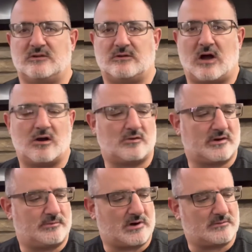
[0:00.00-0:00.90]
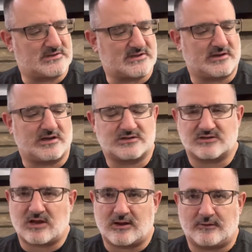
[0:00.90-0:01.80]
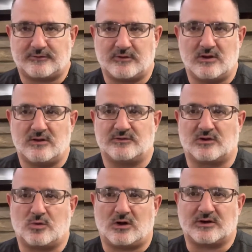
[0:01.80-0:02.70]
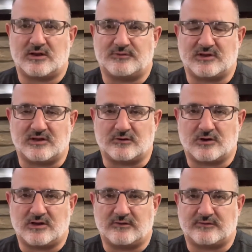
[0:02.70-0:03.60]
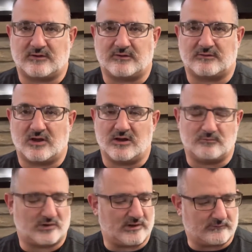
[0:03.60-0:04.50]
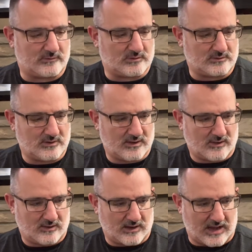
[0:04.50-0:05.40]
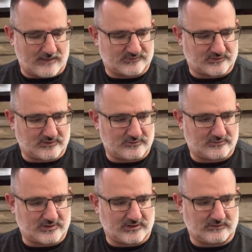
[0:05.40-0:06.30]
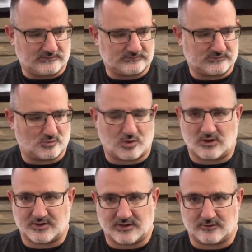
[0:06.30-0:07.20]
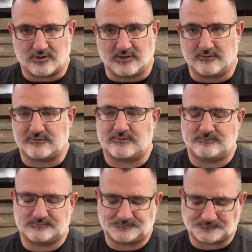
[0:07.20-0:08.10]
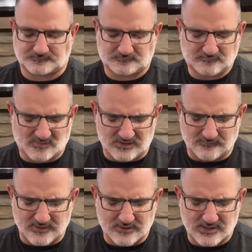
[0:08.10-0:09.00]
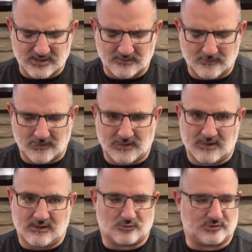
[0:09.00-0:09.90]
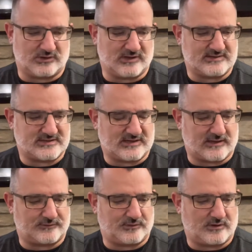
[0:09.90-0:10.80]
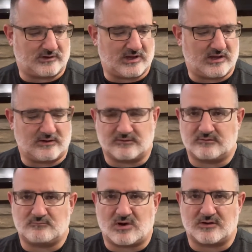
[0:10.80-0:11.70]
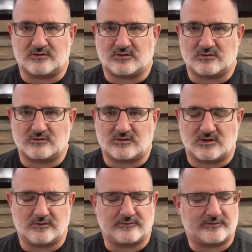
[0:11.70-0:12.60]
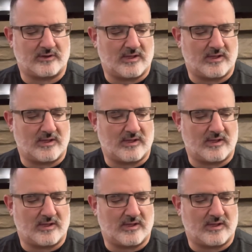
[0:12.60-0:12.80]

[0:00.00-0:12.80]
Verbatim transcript: Acqua is a niche house. The quality of the ingredients is unbelievable. Absolutely quality ingredients. Very realistic as you can get in modern clones.